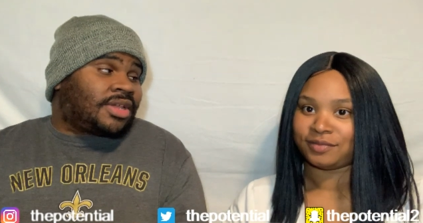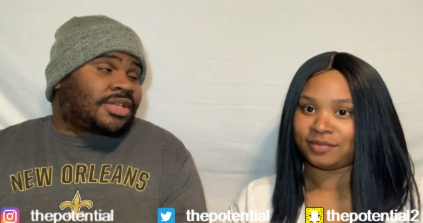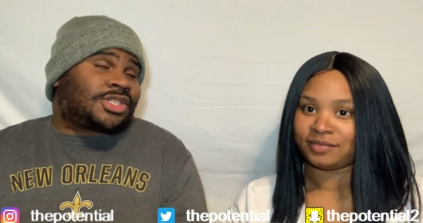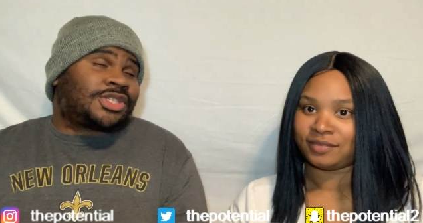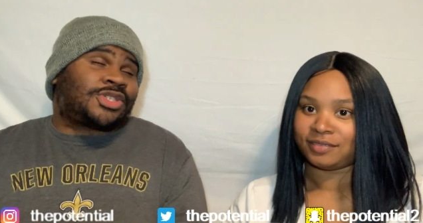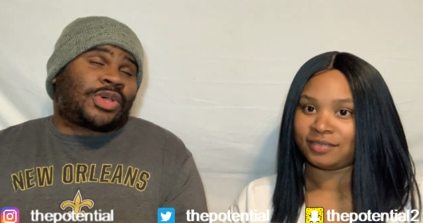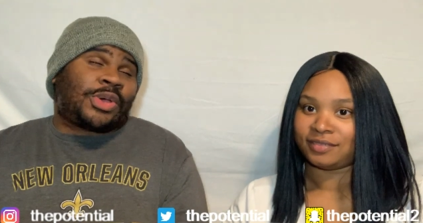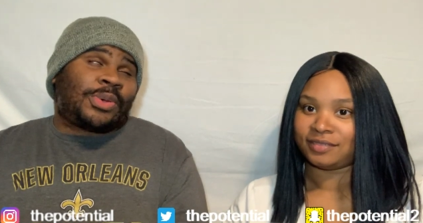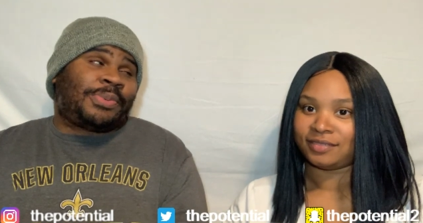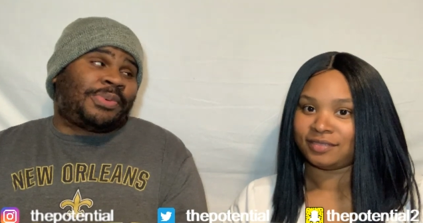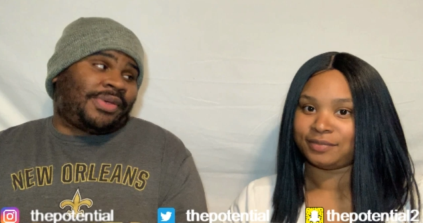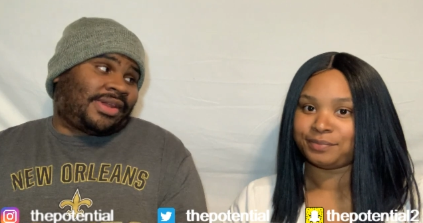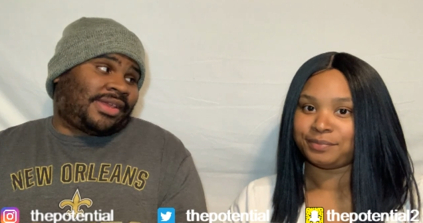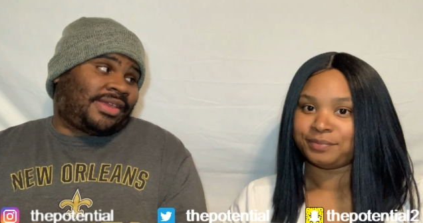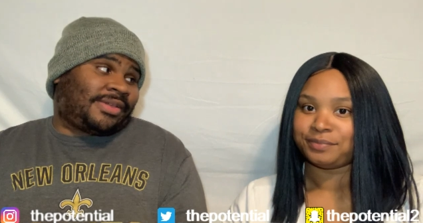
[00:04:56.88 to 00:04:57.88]
Speaker 1: look so
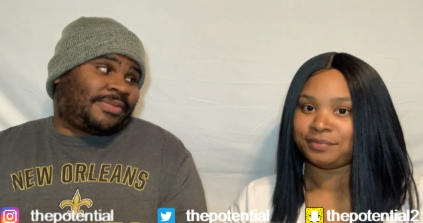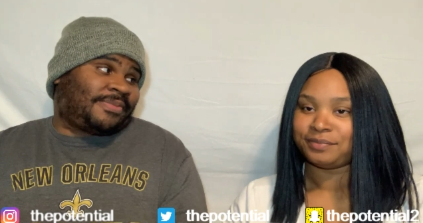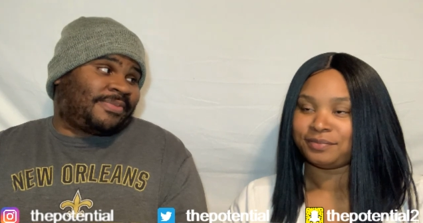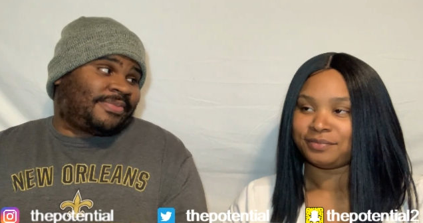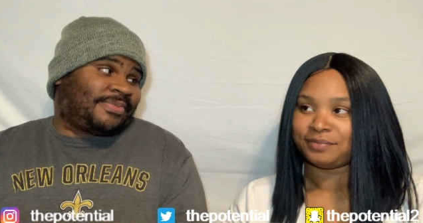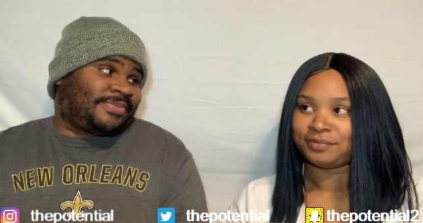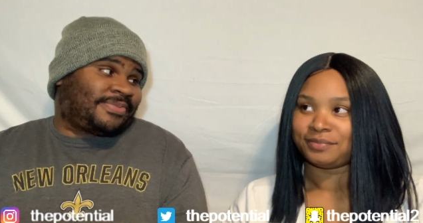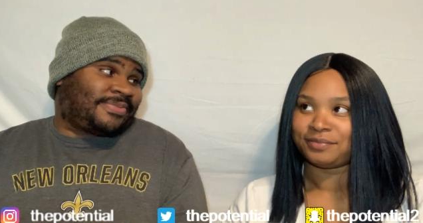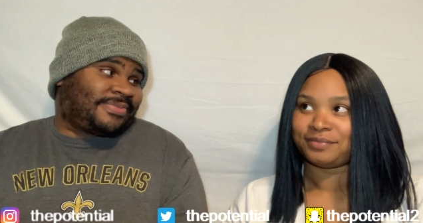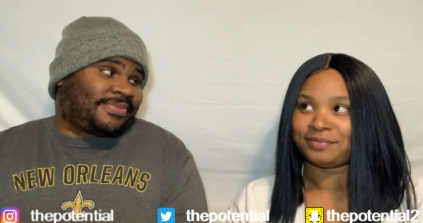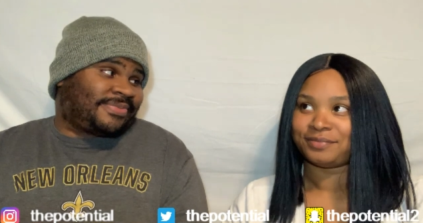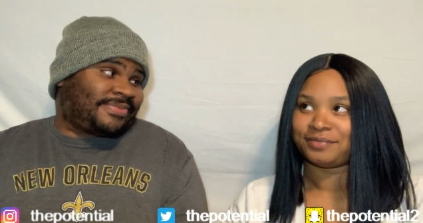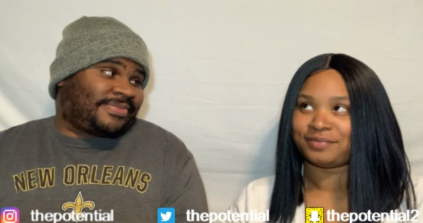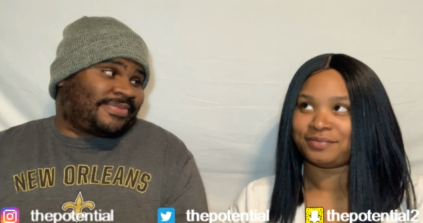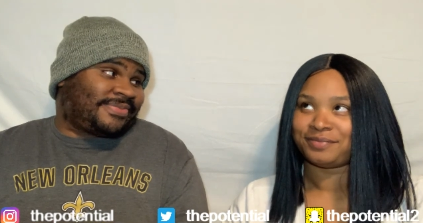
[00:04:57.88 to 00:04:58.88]
pretty.
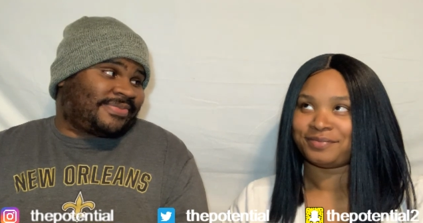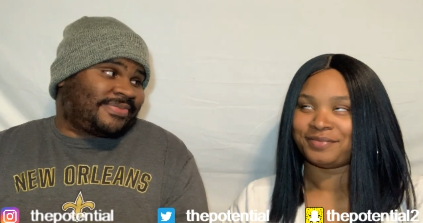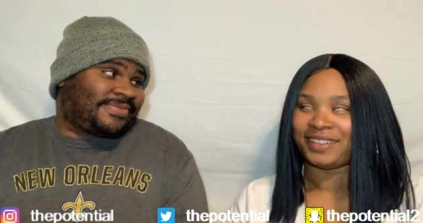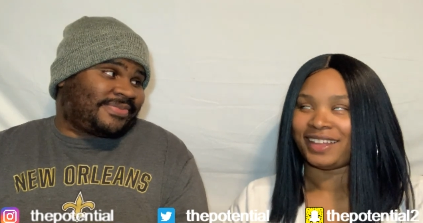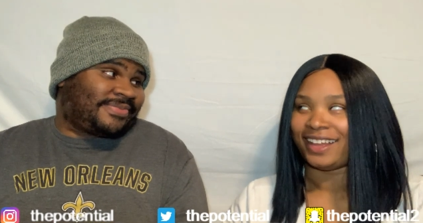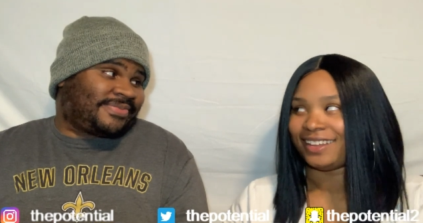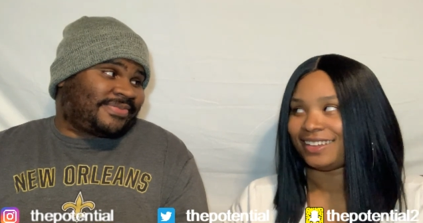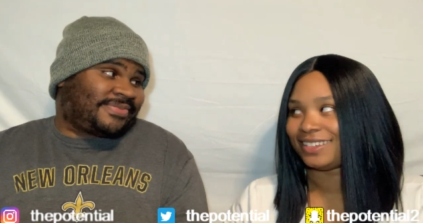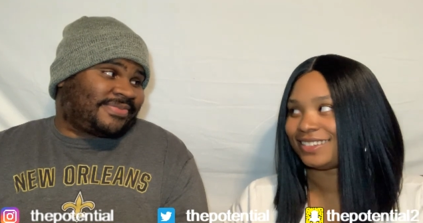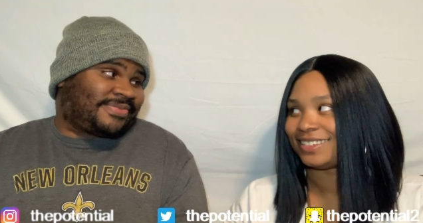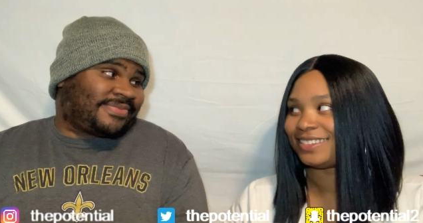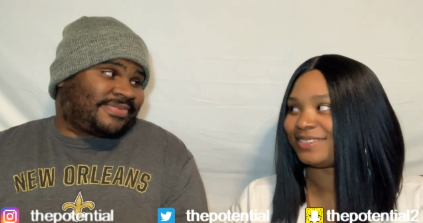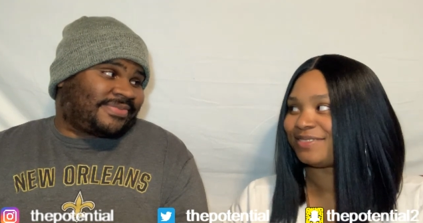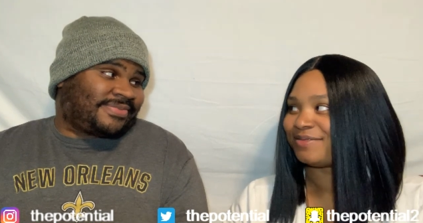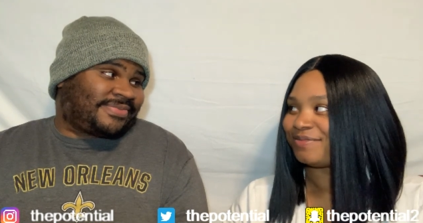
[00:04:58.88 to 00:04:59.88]
Thanks.
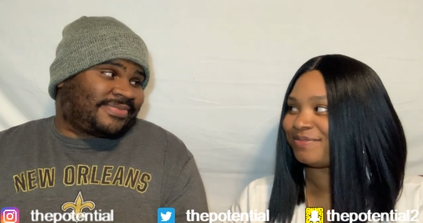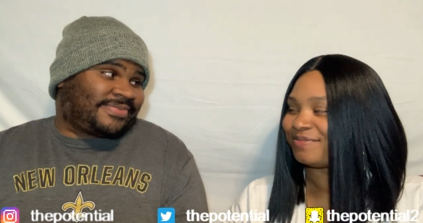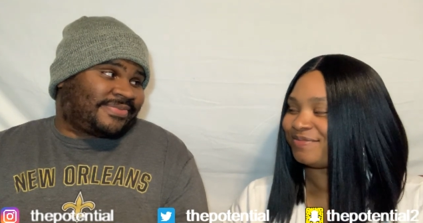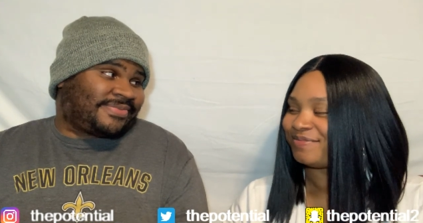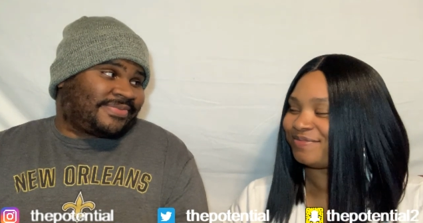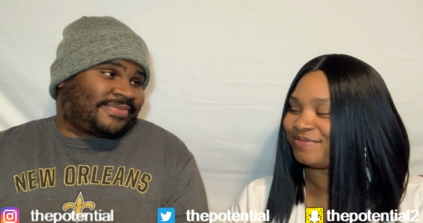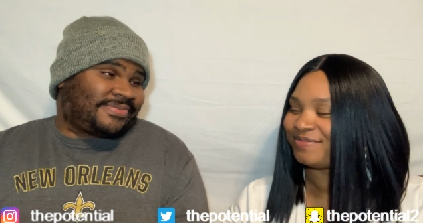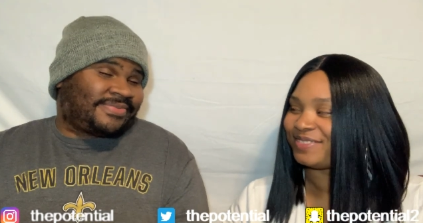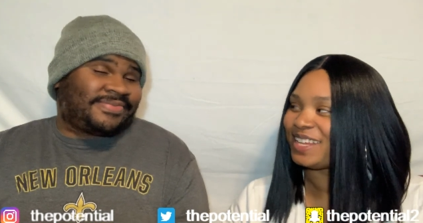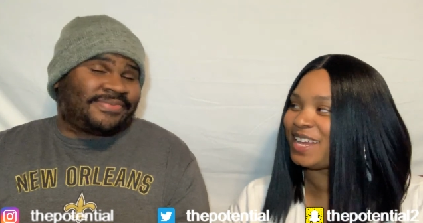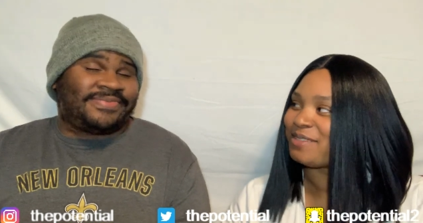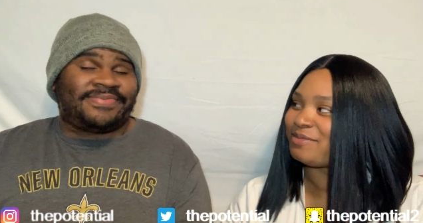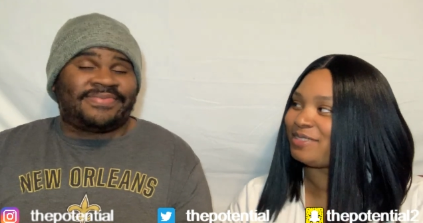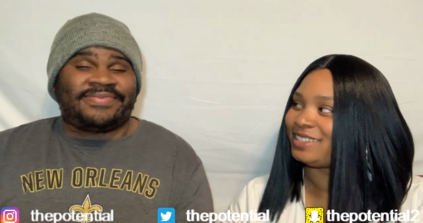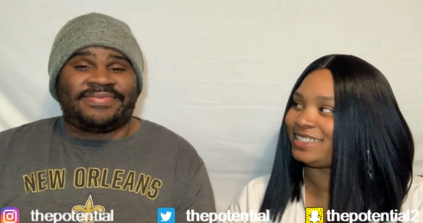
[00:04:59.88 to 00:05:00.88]
I
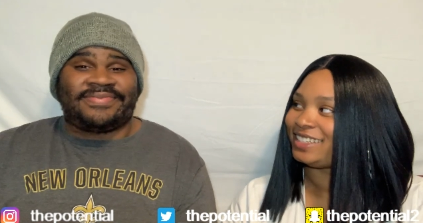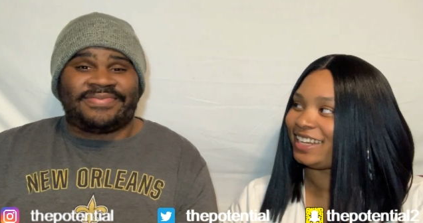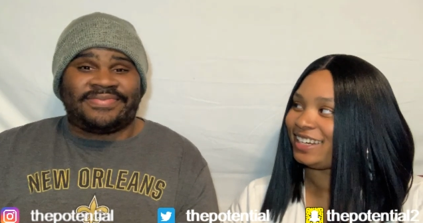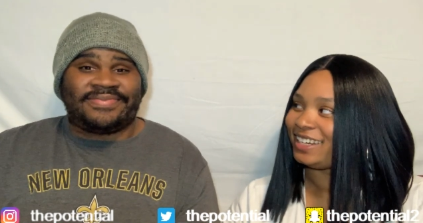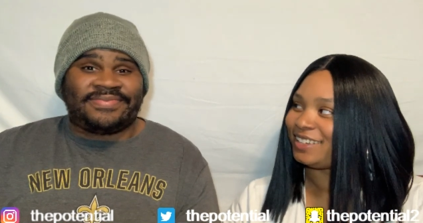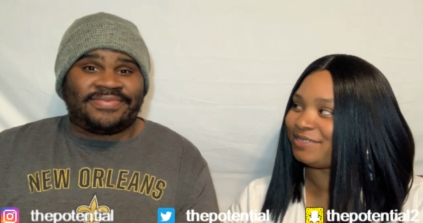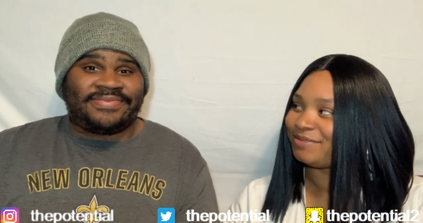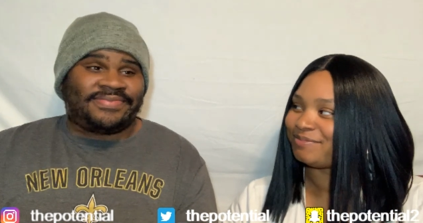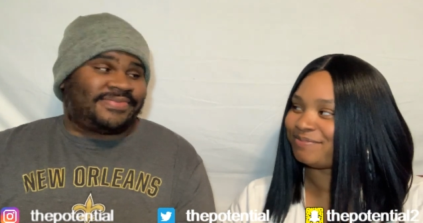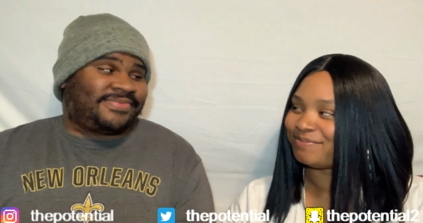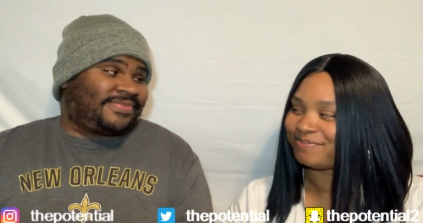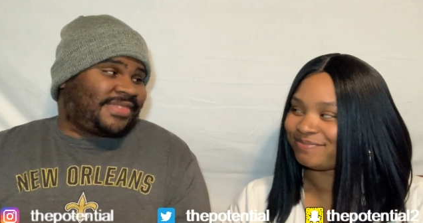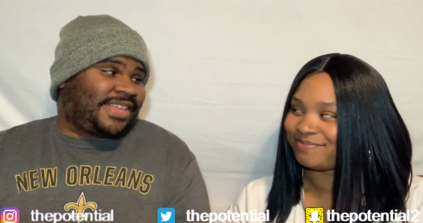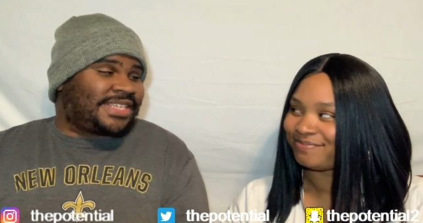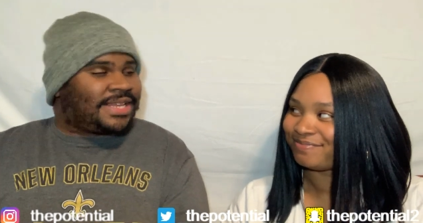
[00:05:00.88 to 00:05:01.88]
appreciate it.
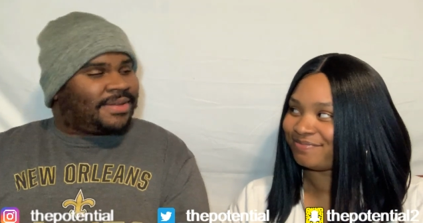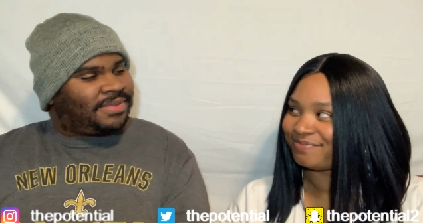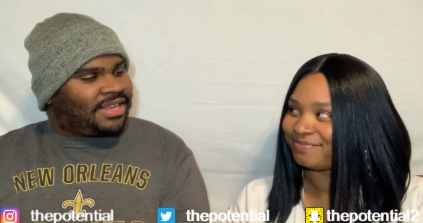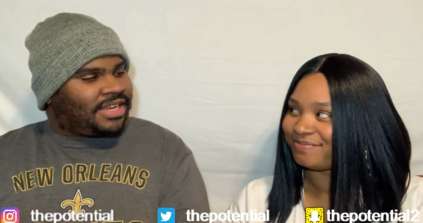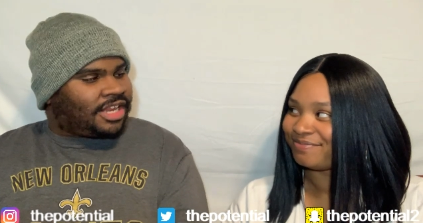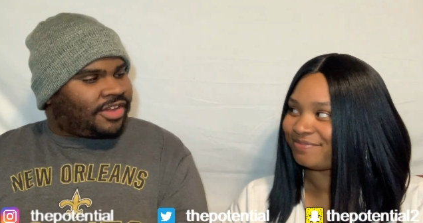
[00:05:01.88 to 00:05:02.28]
There's something